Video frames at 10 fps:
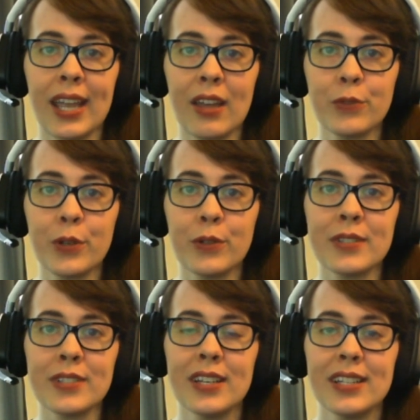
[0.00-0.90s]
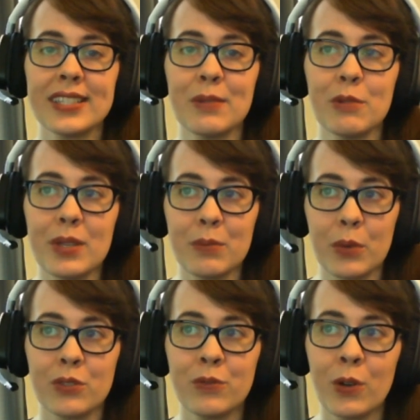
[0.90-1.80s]
headphones seem to be the
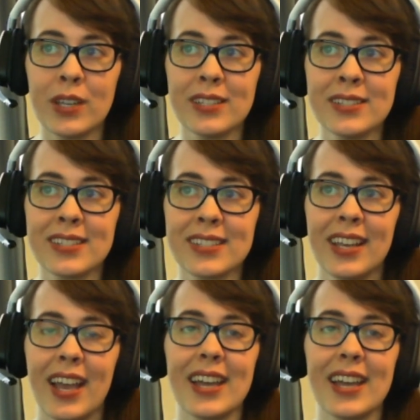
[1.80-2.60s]
most focused,